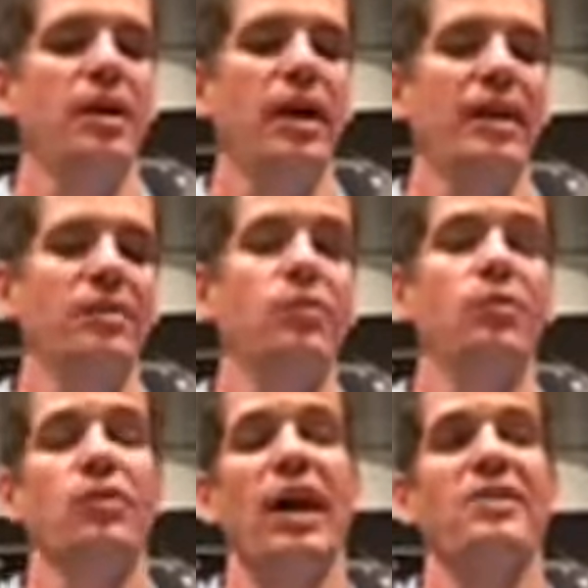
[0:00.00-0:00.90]
And
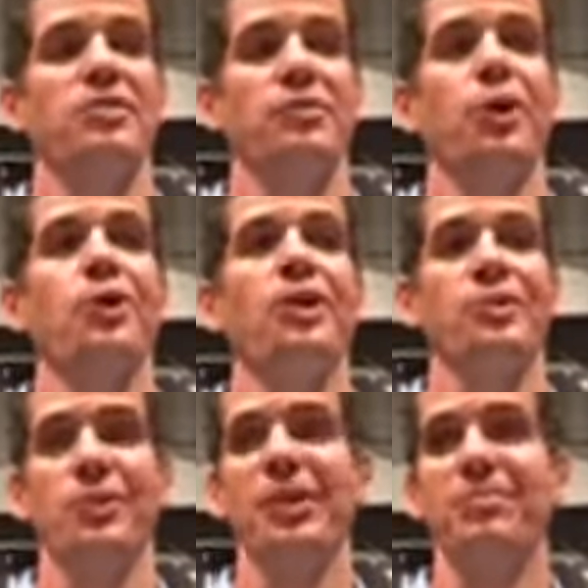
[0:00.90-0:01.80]
last of all, it'll
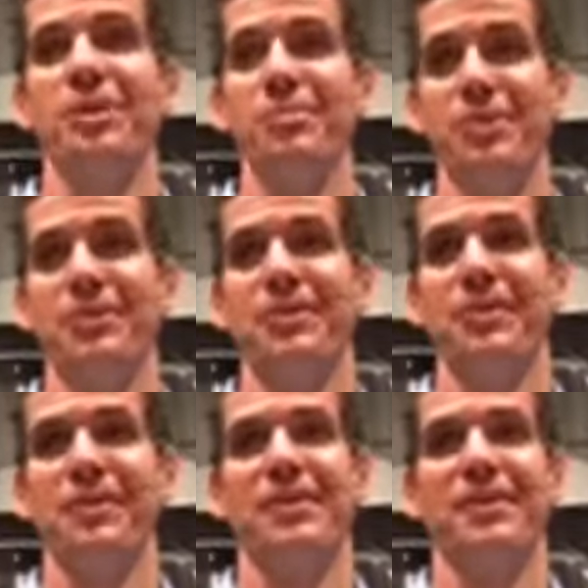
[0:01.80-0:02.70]
keep me pure
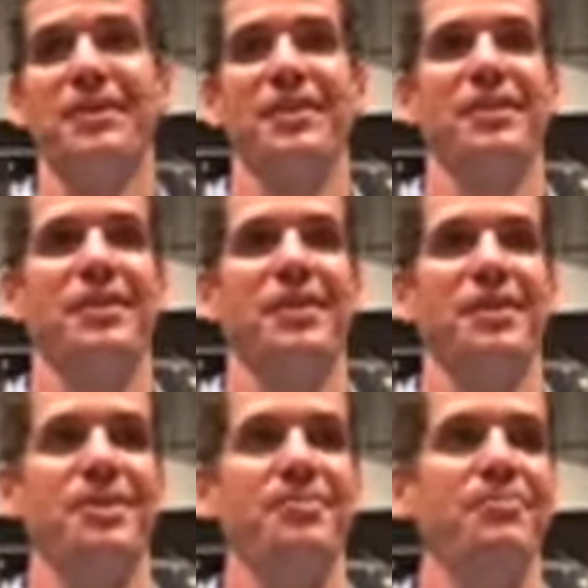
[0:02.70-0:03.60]

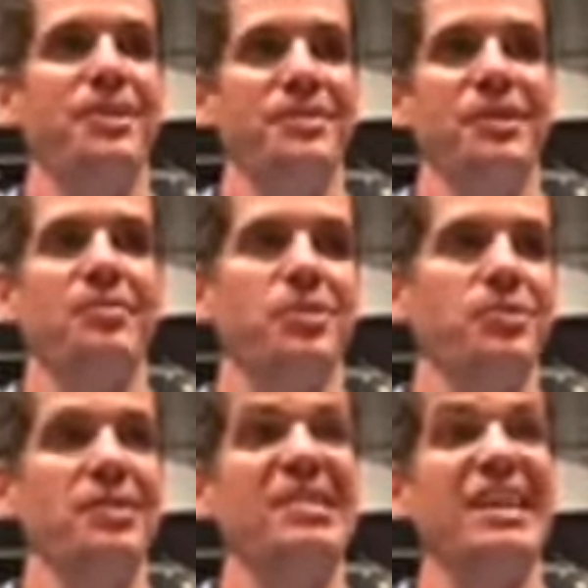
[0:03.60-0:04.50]
um, mentally,
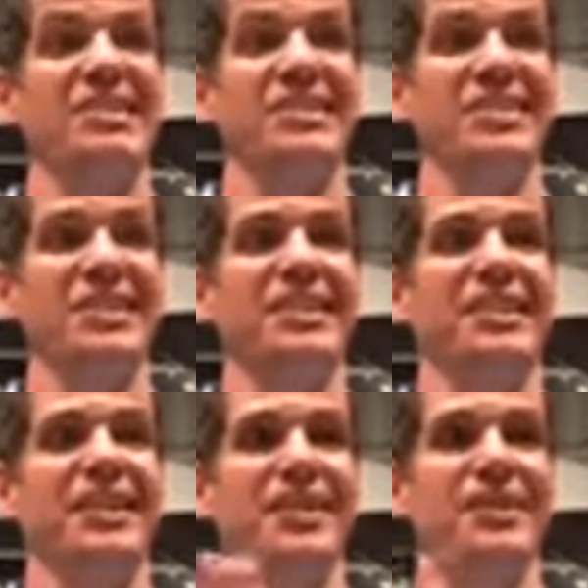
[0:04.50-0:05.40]
emotionally, sexually,
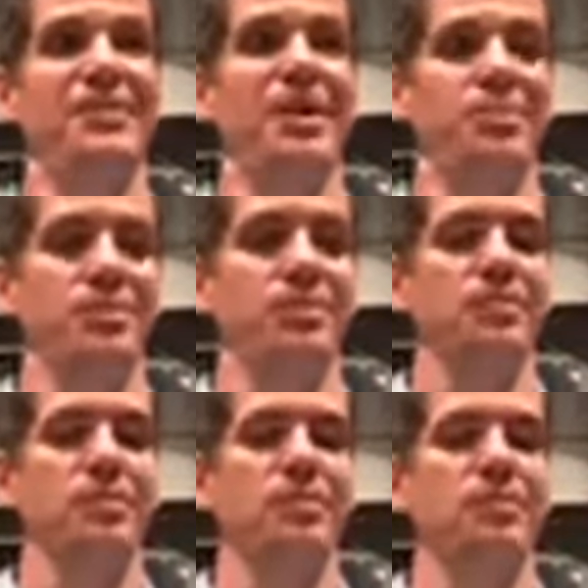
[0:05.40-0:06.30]
all that pure,
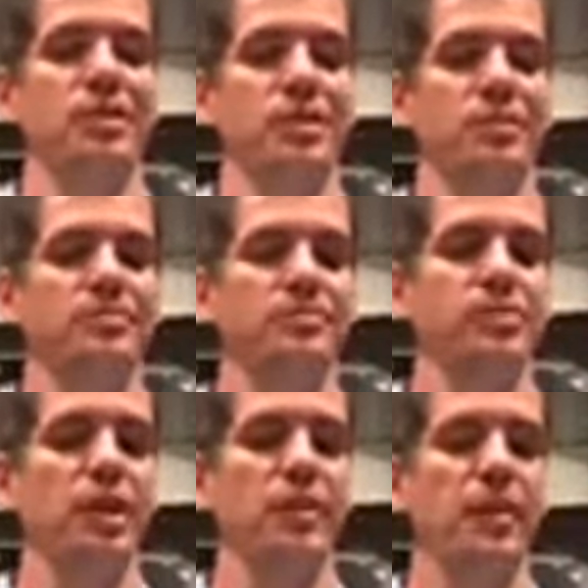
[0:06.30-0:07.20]
purity.
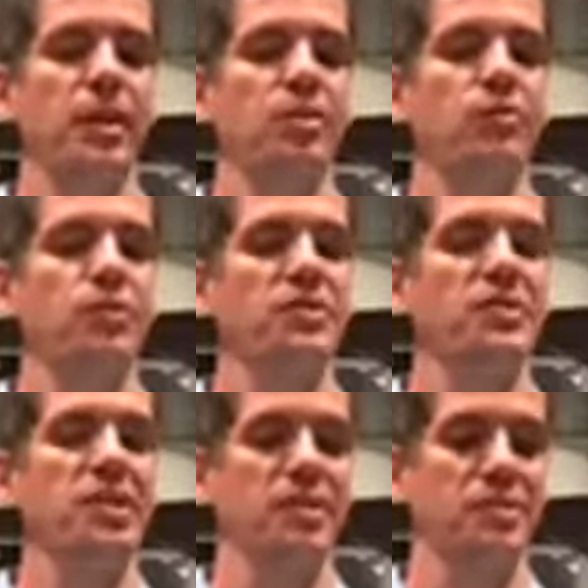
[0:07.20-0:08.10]
Okay, verse
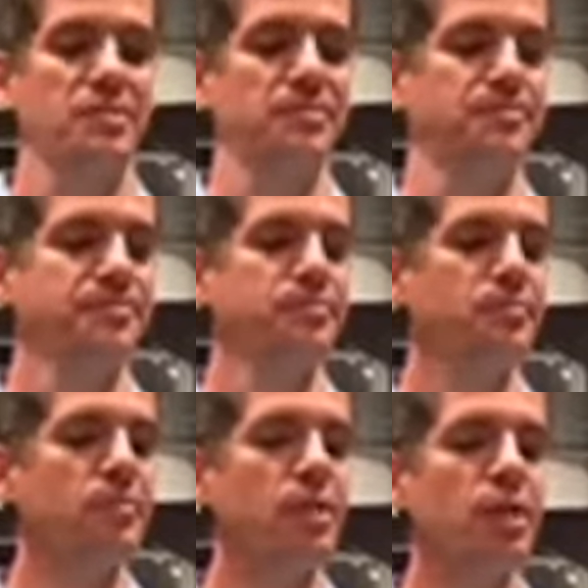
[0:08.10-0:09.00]
6.
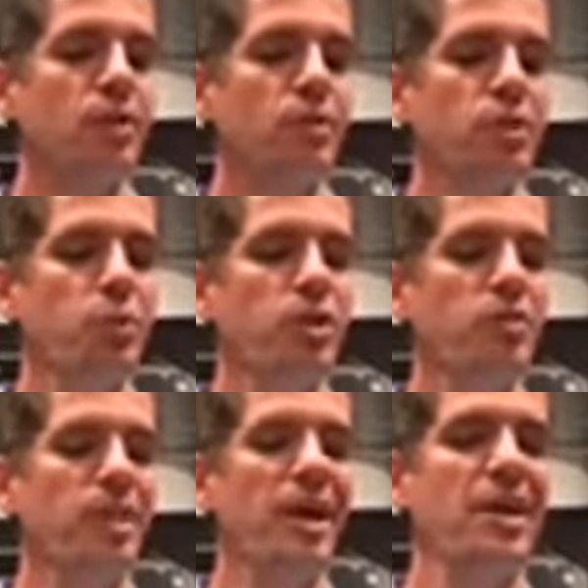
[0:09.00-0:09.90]
For at the window of
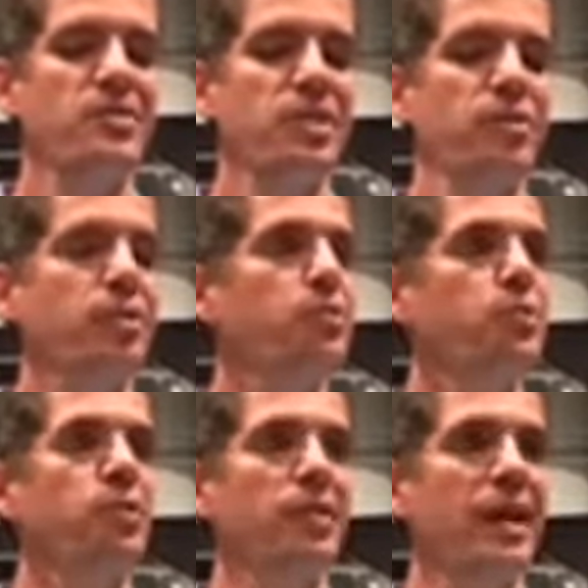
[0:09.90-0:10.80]
my house I look through
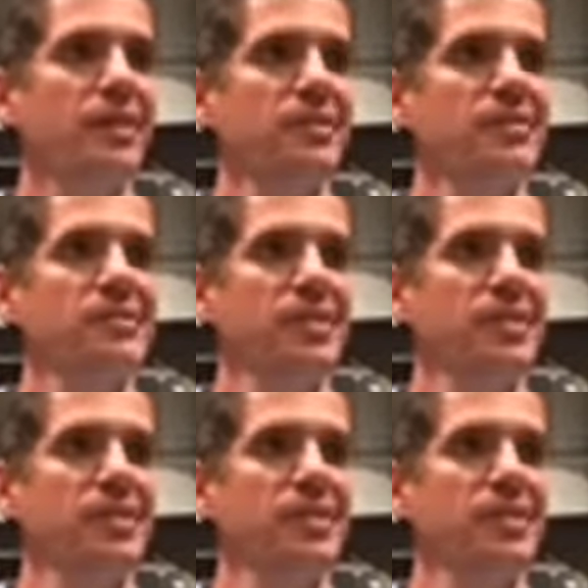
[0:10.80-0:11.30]
the lattice.